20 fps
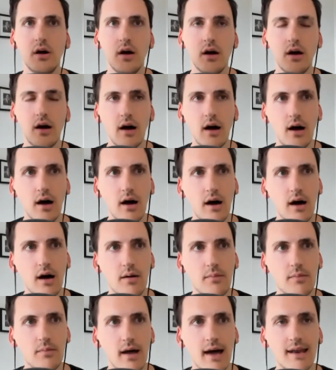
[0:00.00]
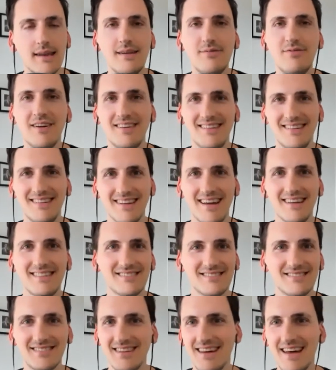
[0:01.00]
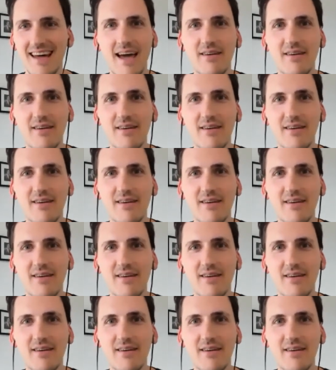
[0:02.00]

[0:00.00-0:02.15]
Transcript: um, and even like just a